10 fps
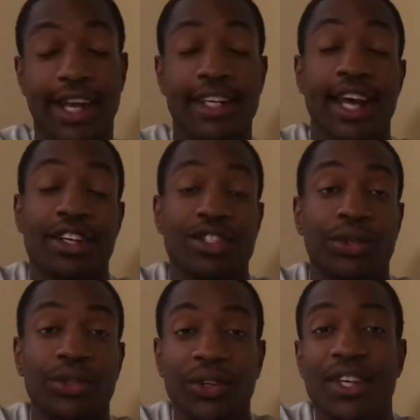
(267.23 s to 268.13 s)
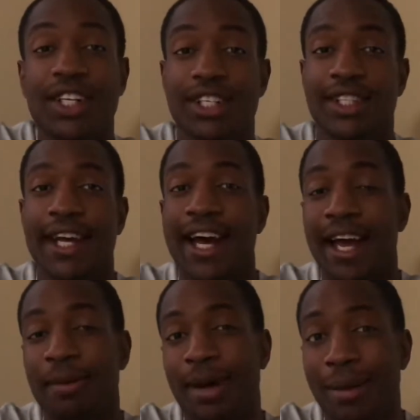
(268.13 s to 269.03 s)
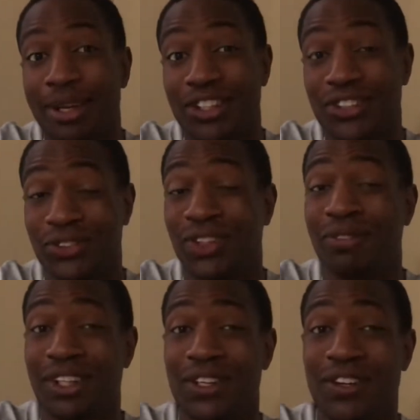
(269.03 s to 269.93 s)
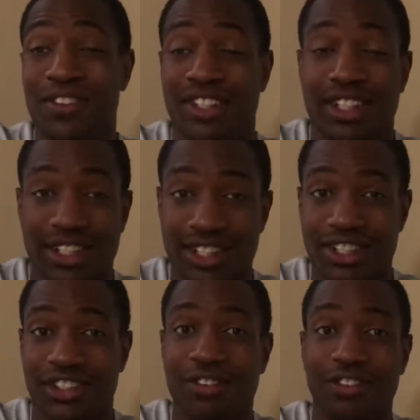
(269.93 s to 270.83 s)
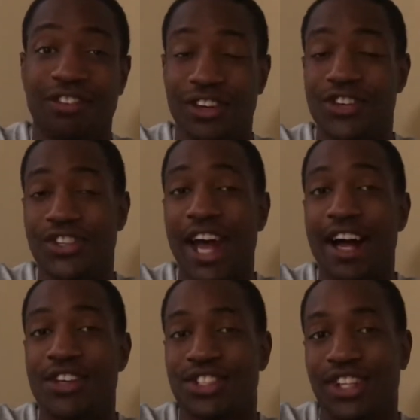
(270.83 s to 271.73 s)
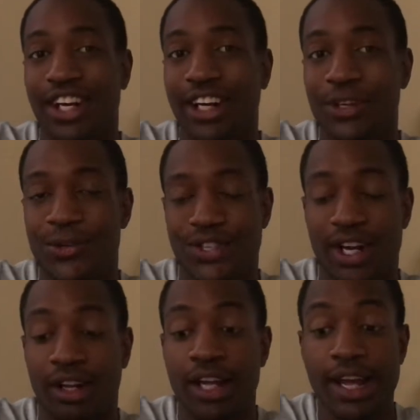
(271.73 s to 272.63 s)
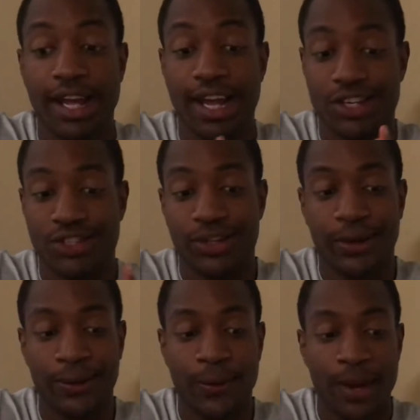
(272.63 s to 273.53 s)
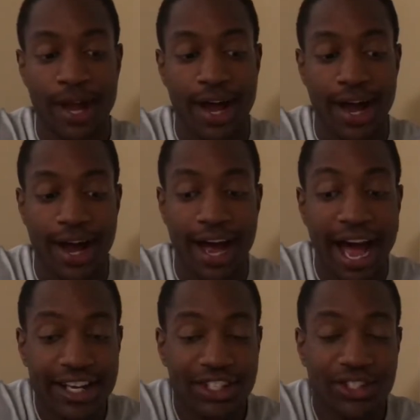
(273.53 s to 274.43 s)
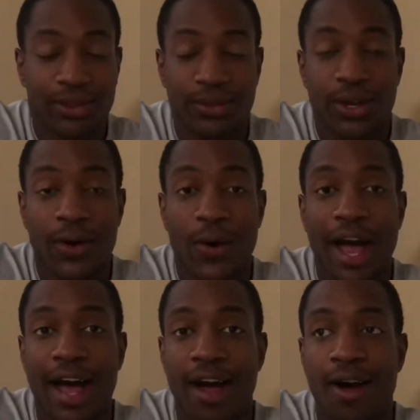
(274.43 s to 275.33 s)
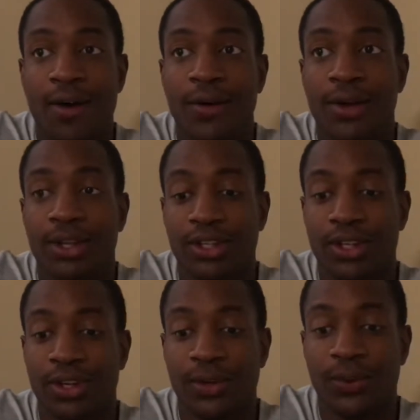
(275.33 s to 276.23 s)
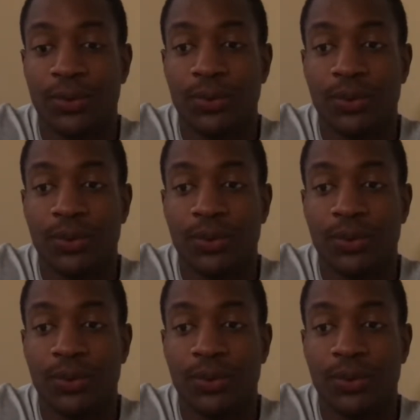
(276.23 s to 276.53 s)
And yeah, so during this time, I'm extremely nervous because this is the first house that I wholesale. And so uh, I just don't know how, you know,